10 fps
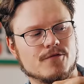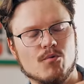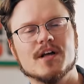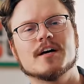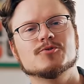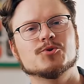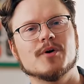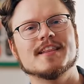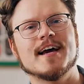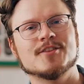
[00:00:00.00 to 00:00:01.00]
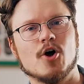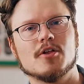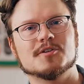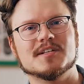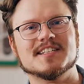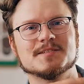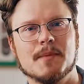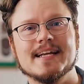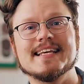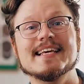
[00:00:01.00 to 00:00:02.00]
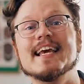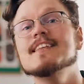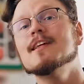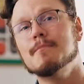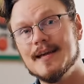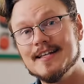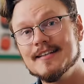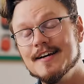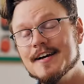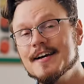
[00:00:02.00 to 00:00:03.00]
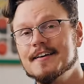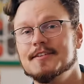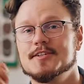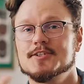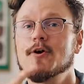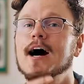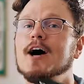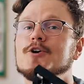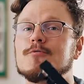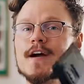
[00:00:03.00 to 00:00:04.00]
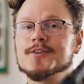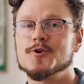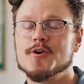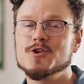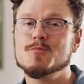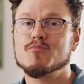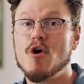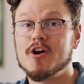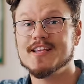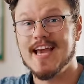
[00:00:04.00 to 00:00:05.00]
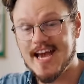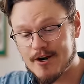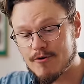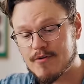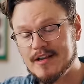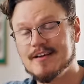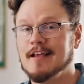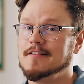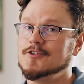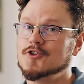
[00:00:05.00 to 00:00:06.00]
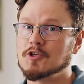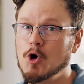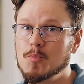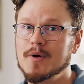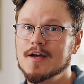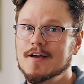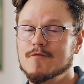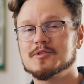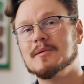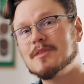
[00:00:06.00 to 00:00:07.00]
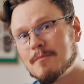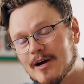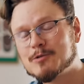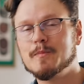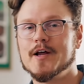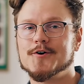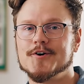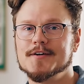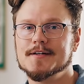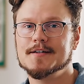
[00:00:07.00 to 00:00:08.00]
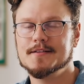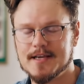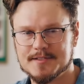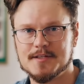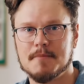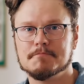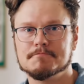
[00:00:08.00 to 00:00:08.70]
For $129, this is money in the bin. This is not how you enter a new product category, and let's just hope for something much better next time.